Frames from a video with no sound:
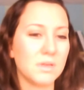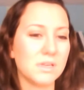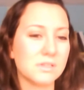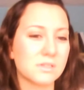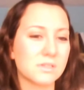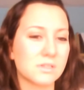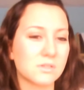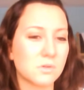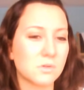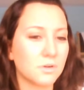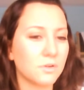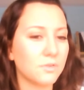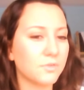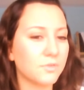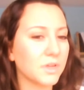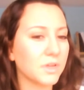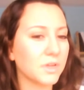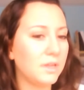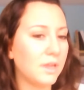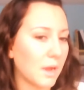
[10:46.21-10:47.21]
He's sort
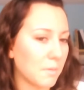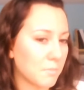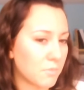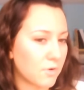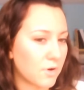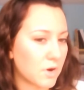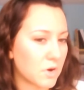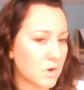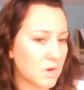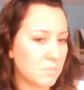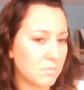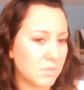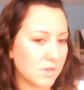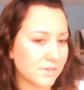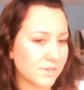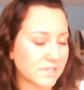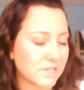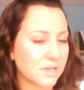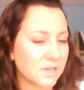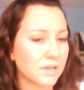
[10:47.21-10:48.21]
of contemporary
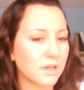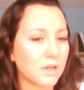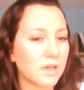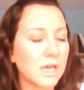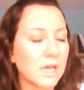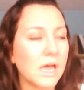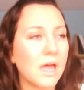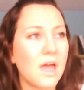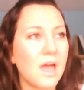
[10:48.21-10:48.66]
music,